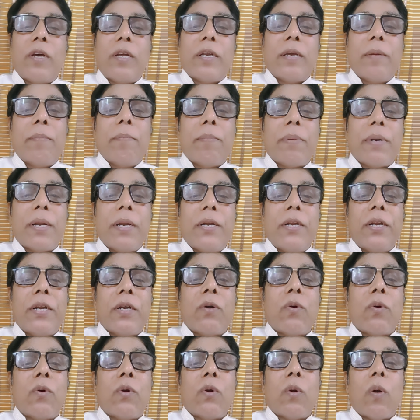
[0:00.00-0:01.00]
imprinting
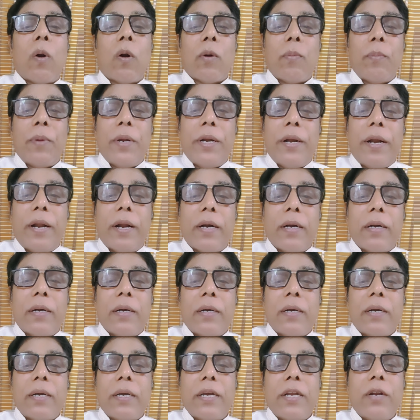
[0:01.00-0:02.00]
could not be done
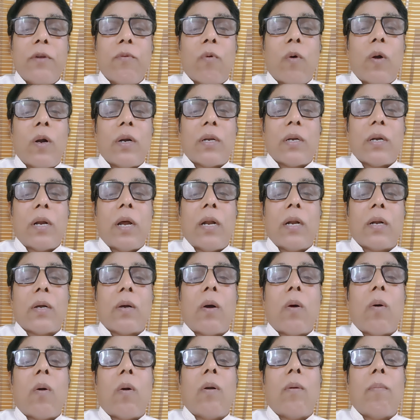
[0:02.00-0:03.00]
in water
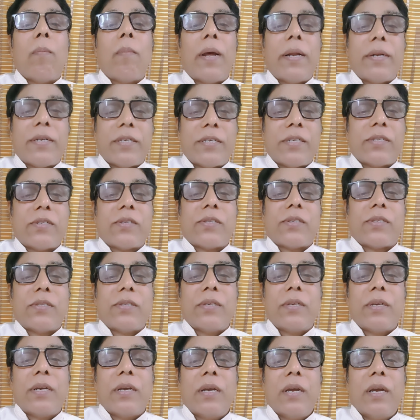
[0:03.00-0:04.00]
alcohol matrix.
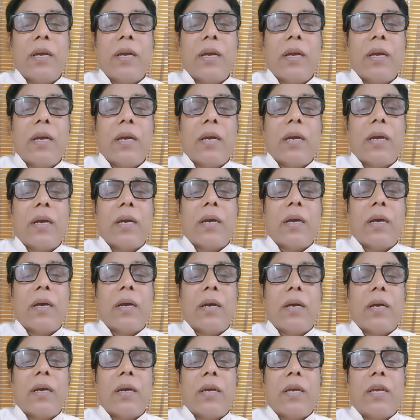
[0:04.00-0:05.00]

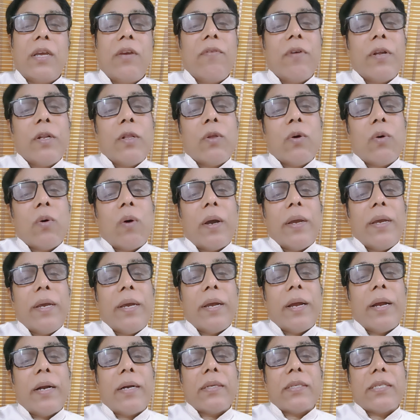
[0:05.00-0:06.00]
Even though I
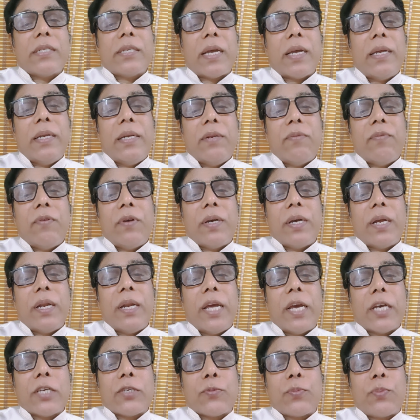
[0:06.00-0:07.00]
had
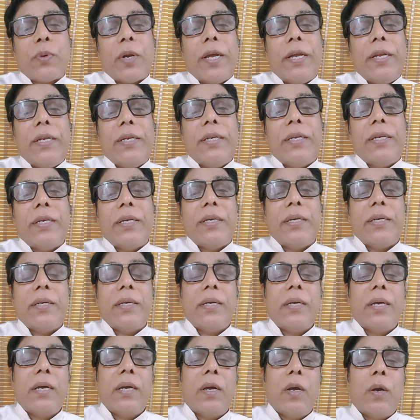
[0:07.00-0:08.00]
scientifically explained
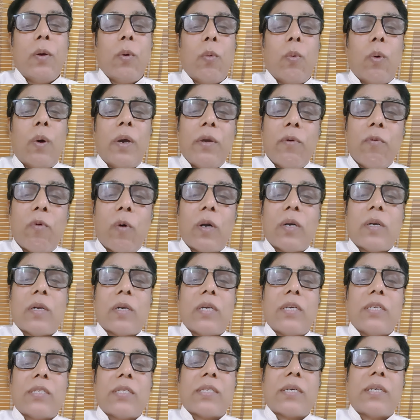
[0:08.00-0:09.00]
why water
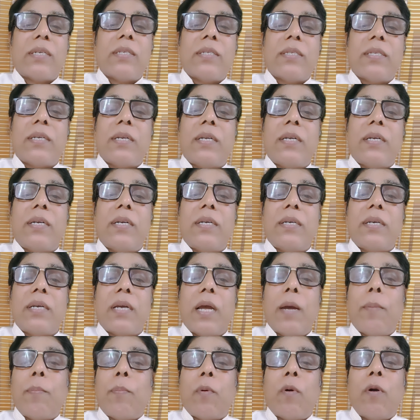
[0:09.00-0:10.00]
is considered
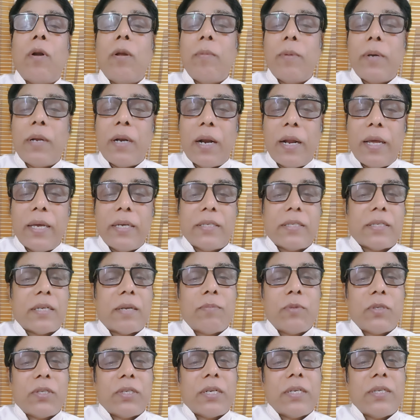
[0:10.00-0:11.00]
a polymer-like
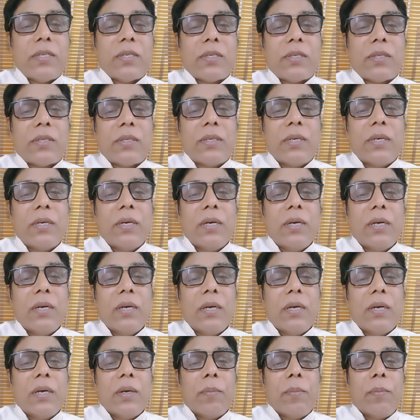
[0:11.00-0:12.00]
substance,
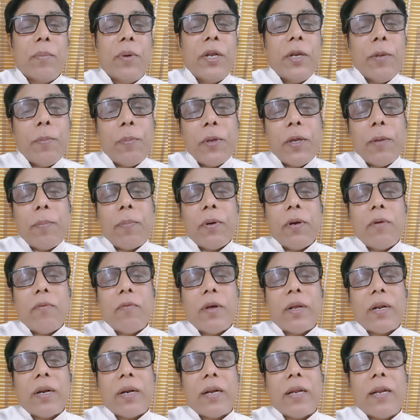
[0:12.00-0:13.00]
many people
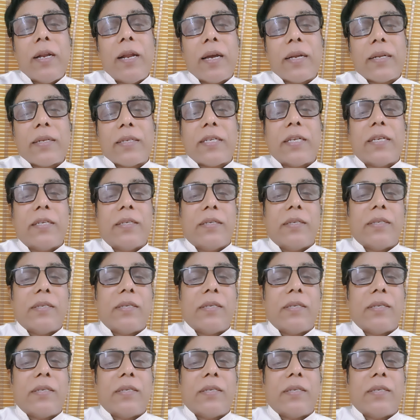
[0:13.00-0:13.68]
were reluctant